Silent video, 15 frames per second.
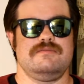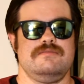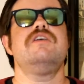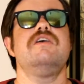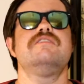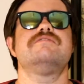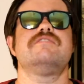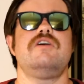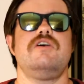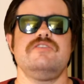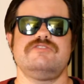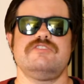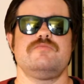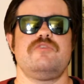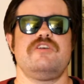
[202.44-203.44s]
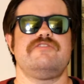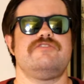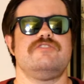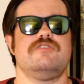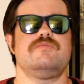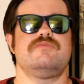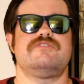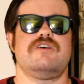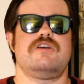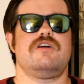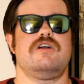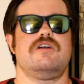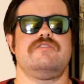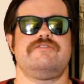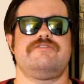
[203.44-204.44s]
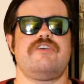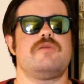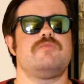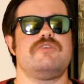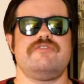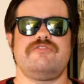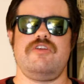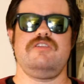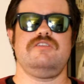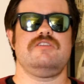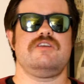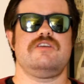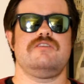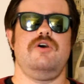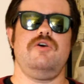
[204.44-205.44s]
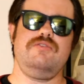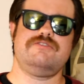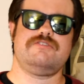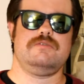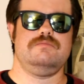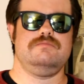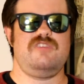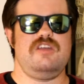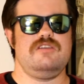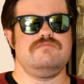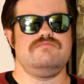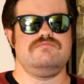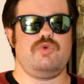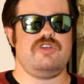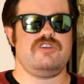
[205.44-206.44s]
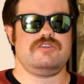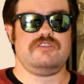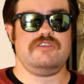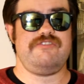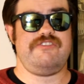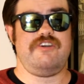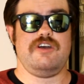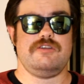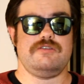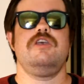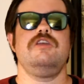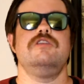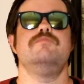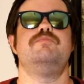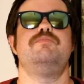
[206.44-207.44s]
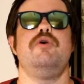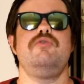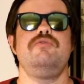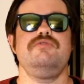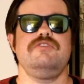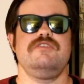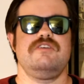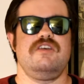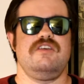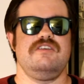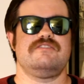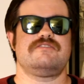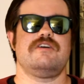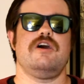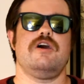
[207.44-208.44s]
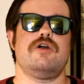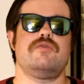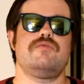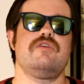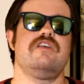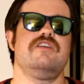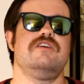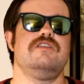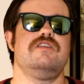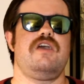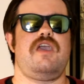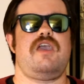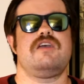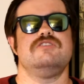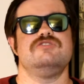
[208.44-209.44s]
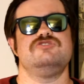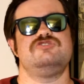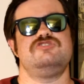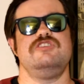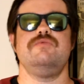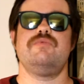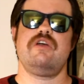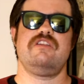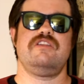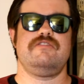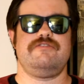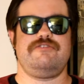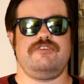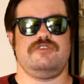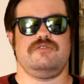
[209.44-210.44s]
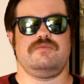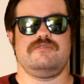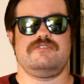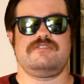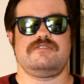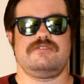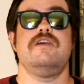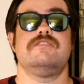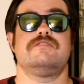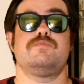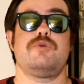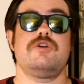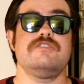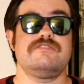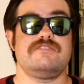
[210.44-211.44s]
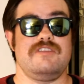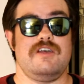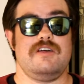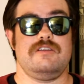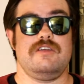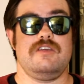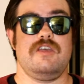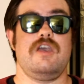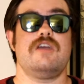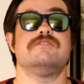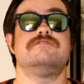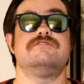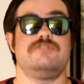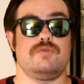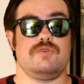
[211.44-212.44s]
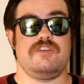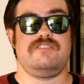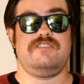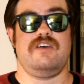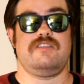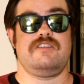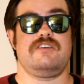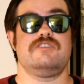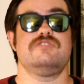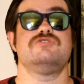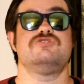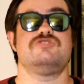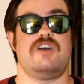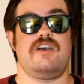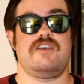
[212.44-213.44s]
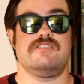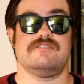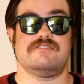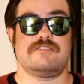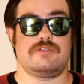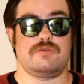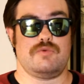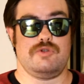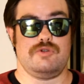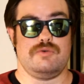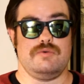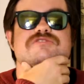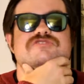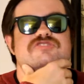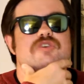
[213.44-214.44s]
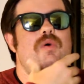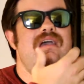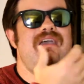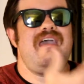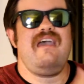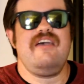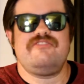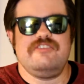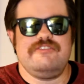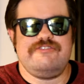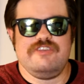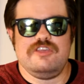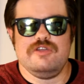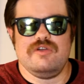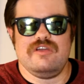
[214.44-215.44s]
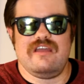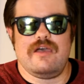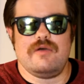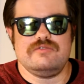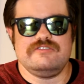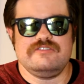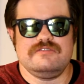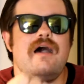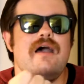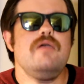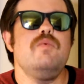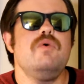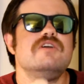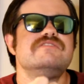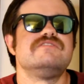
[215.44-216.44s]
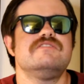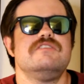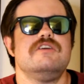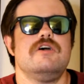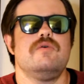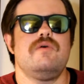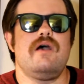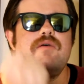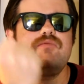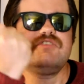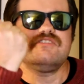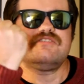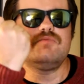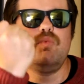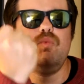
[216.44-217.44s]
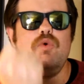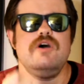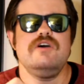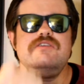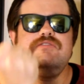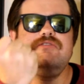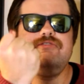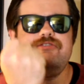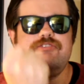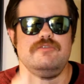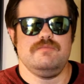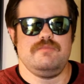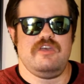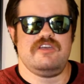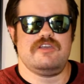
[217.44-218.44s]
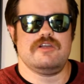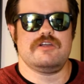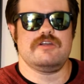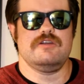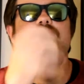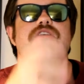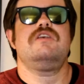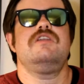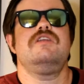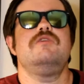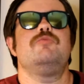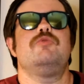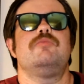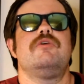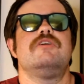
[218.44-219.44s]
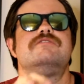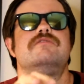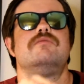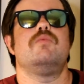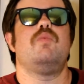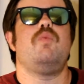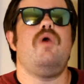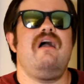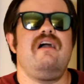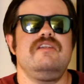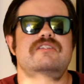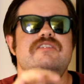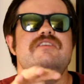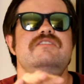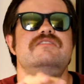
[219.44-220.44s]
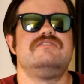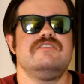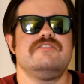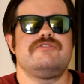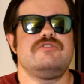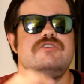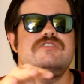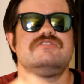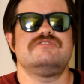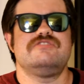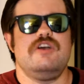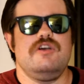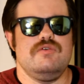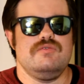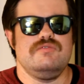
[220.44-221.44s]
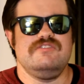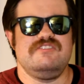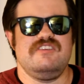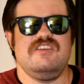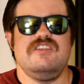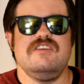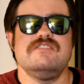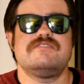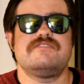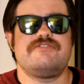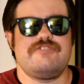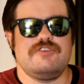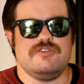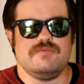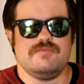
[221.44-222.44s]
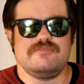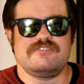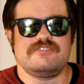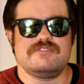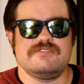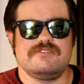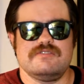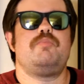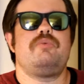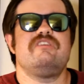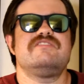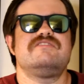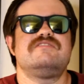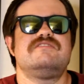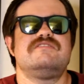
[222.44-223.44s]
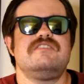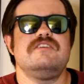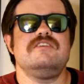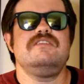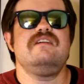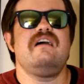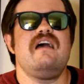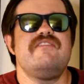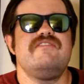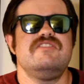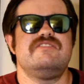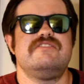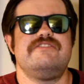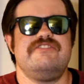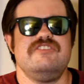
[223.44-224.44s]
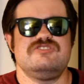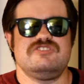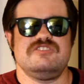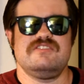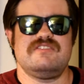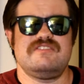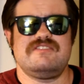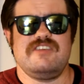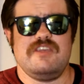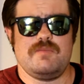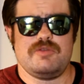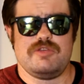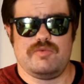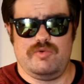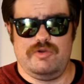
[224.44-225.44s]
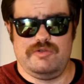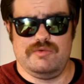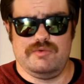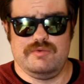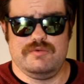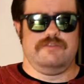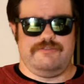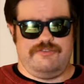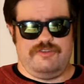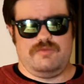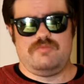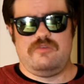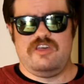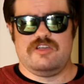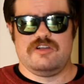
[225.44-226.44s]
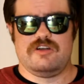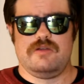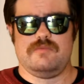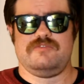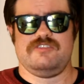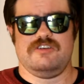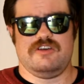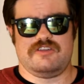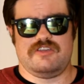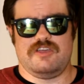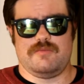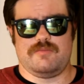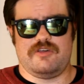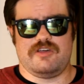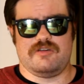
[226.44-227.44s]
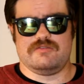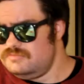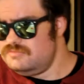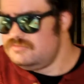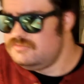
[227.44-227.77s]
He has also made films that are family-friendly, wholesome, and weirdly fun. In both his R-rated and G-rated films, his personality and storytelling shines through. So I have to figure it out. I want to know how this one filmmaker can implement wildly different tones in his films, but still have his vision seep through. The filmmaker I'm talking about